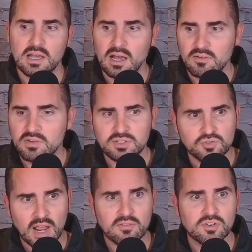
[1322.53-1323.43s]
of
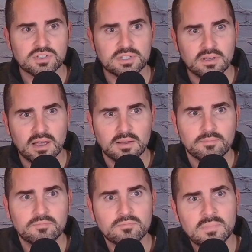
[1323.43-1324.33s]
drivers.
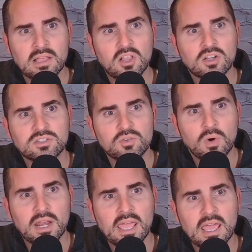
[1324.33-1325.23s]
Hey, look, do you
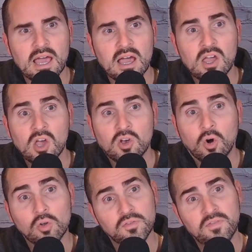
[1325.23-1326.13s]
want a
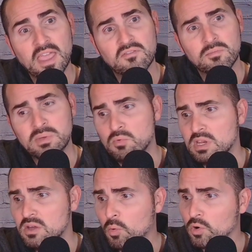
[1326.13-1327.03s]
Cult Fave
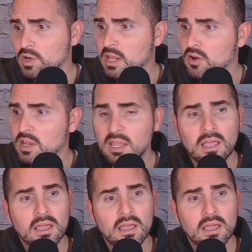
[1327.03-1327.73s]
Beauty Ordinary?